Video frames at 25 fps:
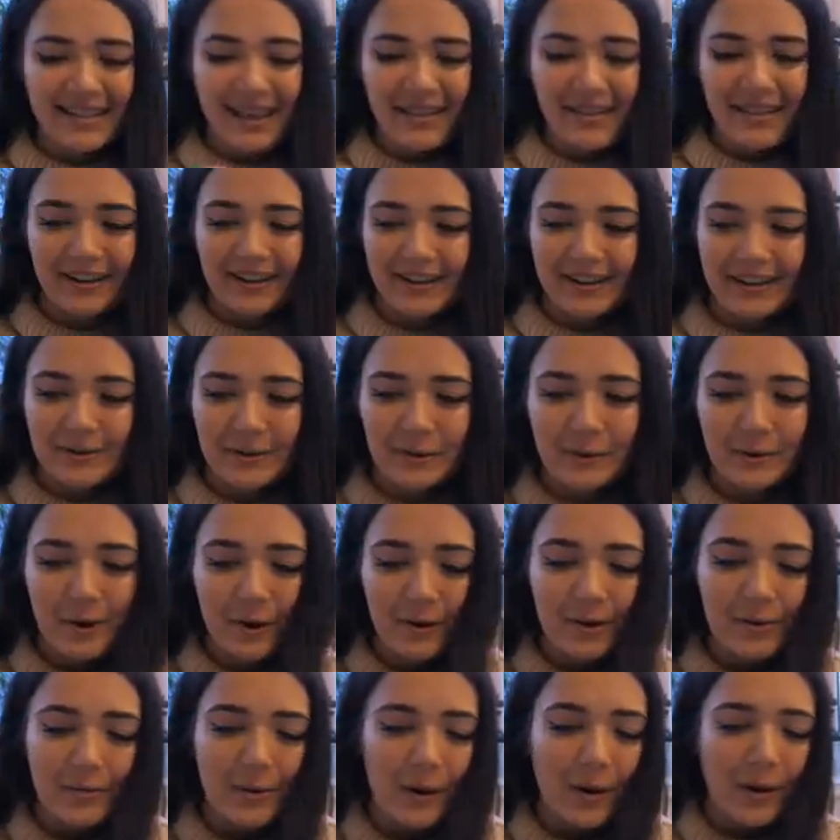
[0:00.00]
the little
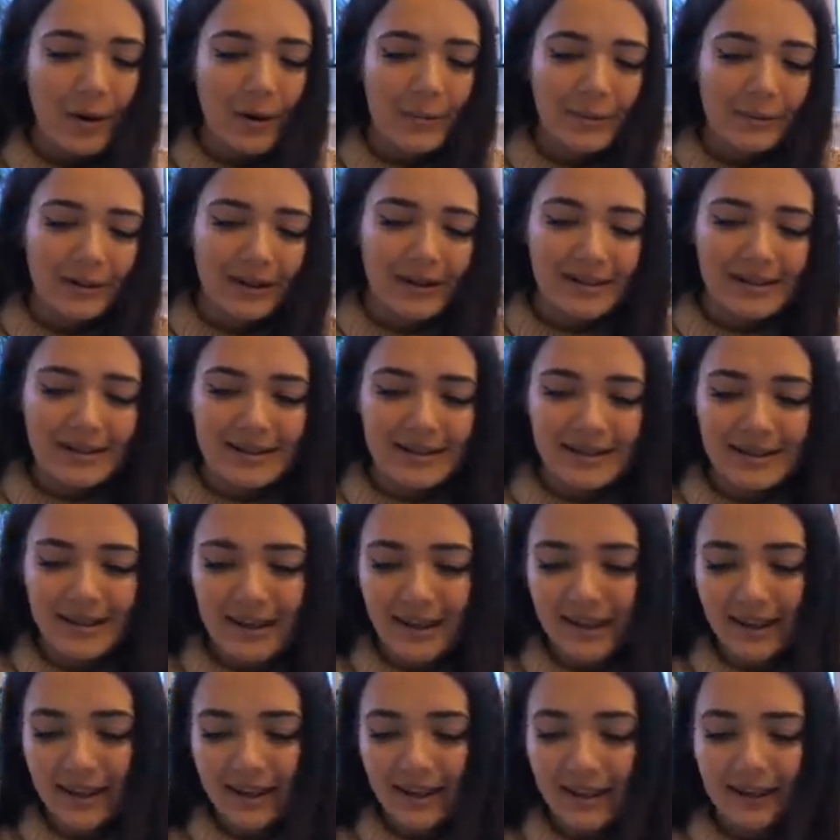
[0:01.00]
lollipop. Let's
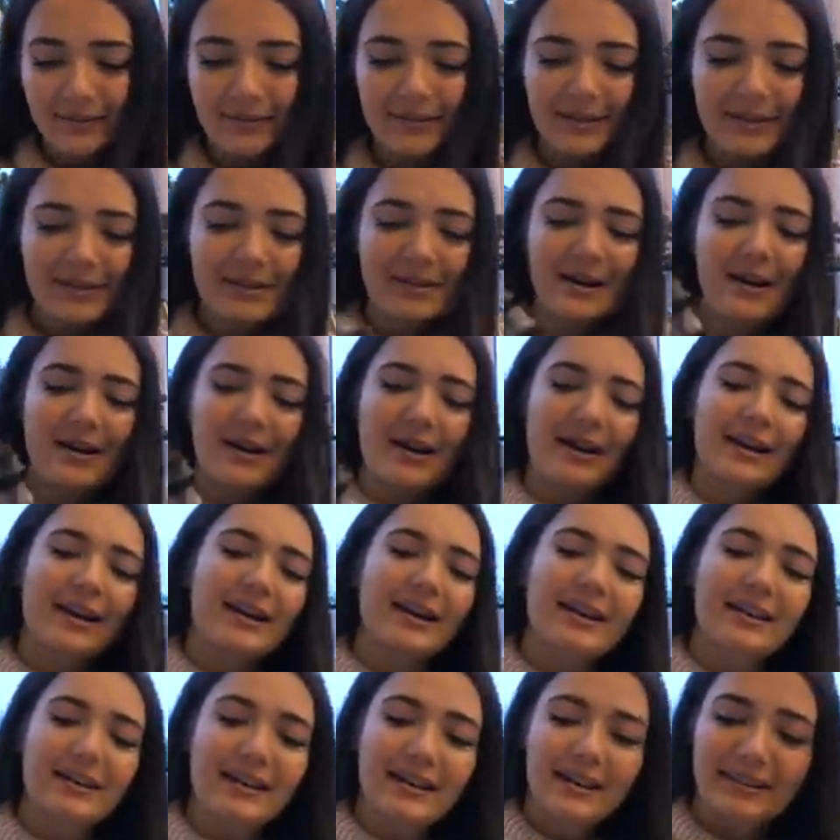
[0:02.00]
see if
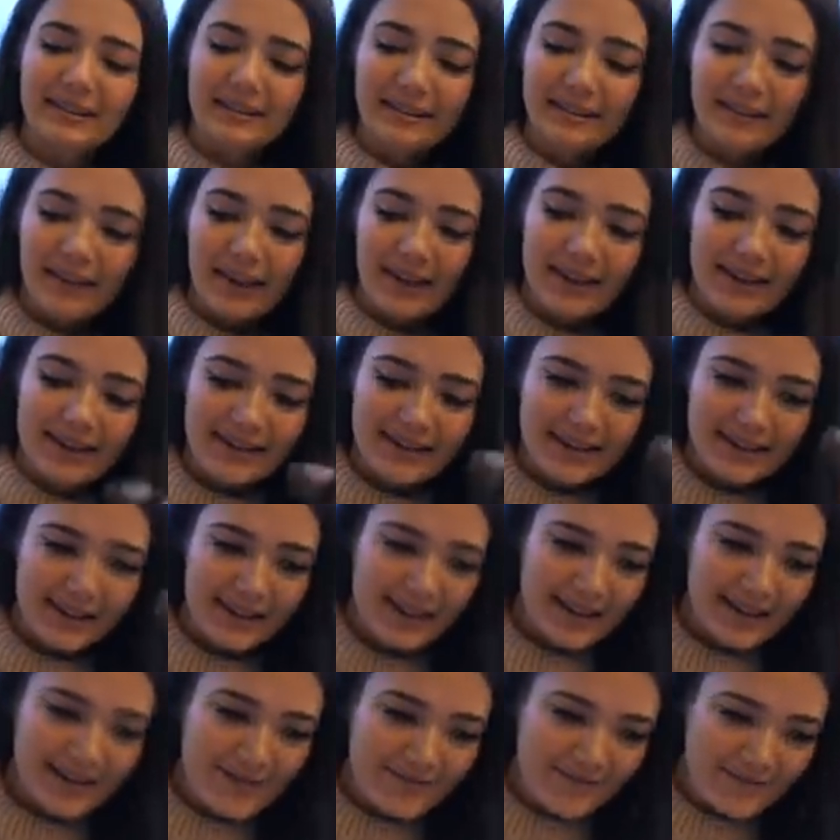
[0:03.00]
Sky likes
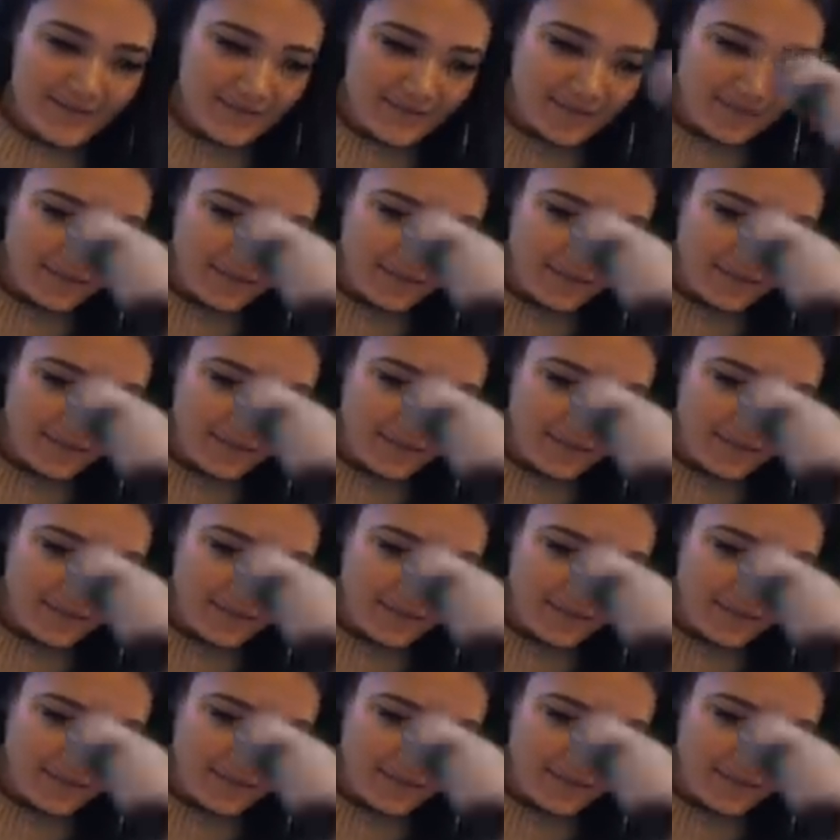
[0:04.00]
it.